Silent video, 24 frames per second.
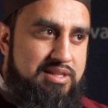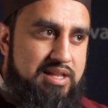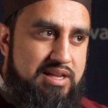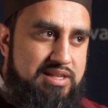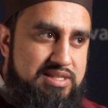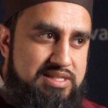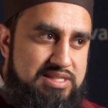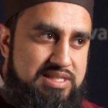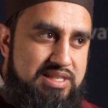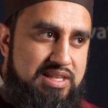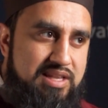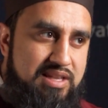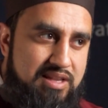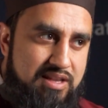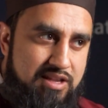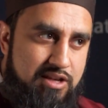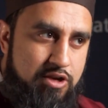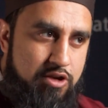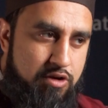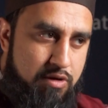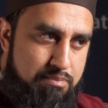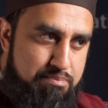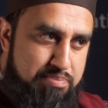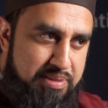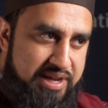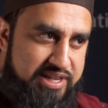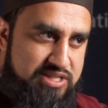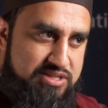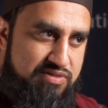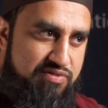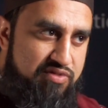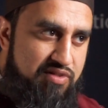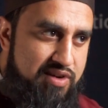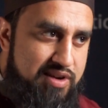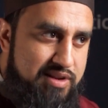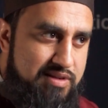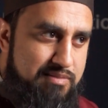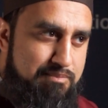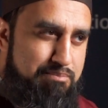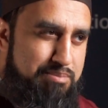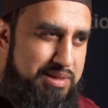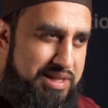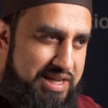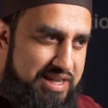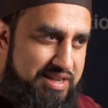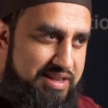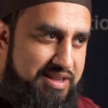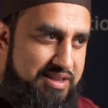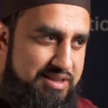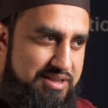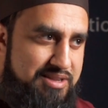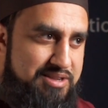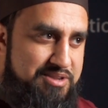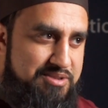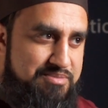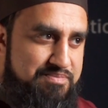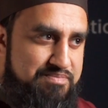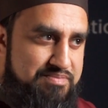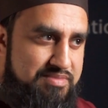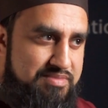that seeing your best friend bleeding,